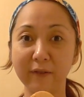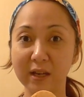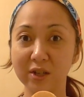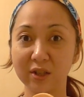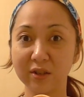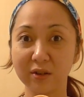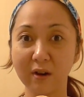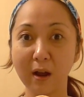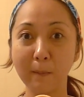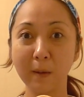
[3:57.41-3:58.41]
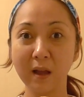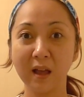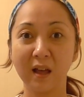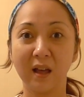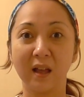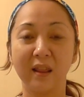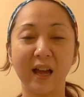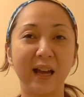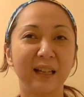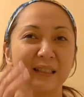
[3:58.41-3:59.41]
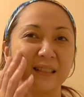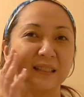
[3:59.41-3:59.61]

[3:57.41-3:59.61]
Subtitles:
facial scrub that